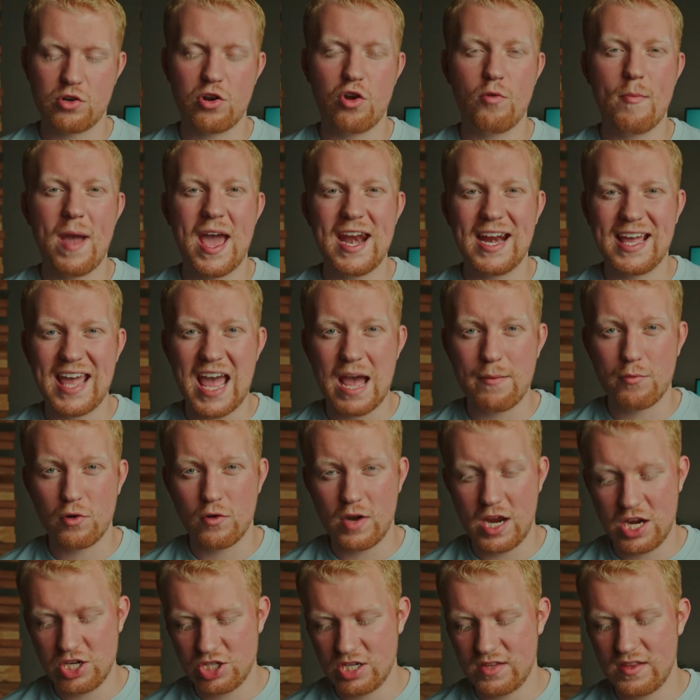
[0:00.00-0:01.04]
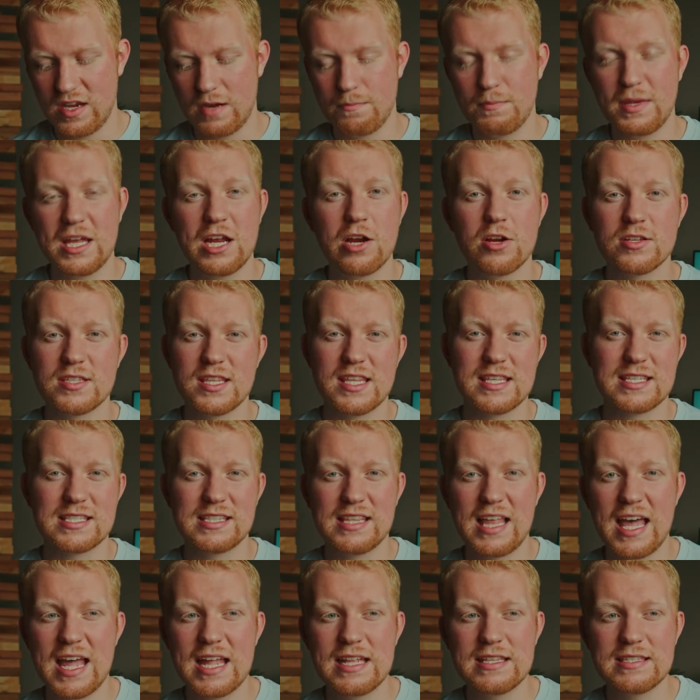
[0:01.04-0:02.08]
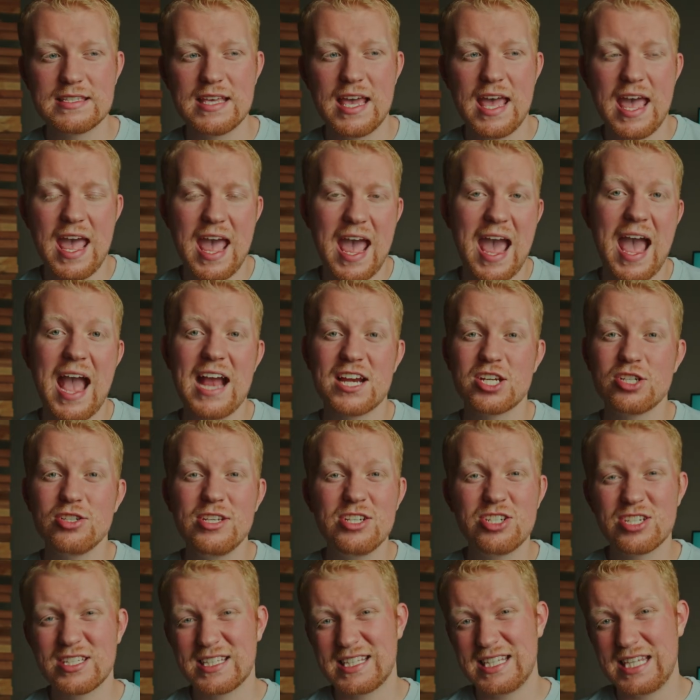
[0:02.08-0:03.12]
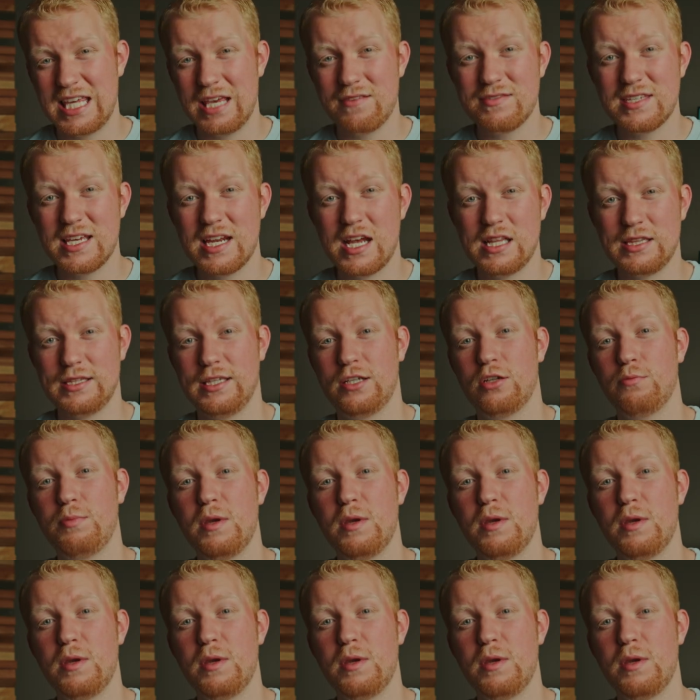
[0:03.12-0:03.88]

chromatic aberration that appears in this lens, actually just gives it a little